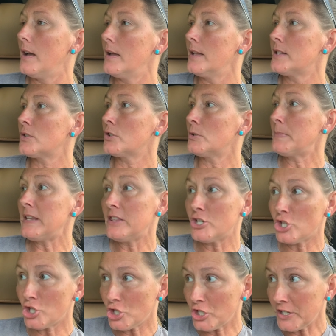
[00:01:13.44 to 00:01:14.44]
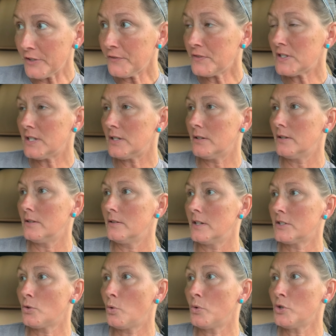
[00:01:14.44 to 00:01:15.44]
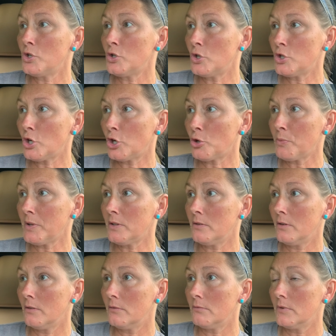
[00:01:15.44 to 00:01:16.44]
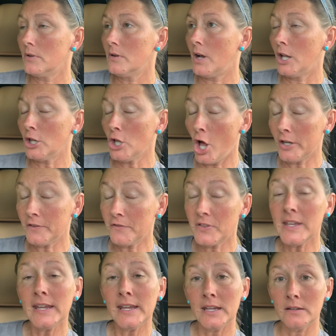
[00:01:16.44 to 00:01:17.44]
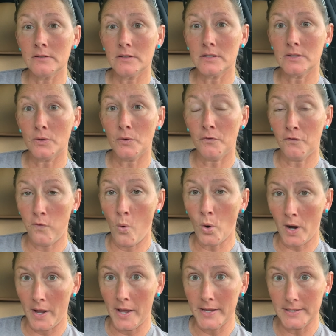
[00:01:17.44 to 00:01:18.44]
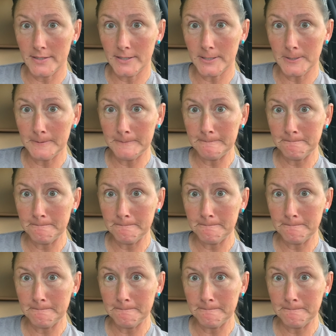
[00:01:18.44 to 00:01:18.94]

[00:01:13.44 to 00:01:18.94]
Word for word: It's going to be the shift it's going to determine a lot of things for us.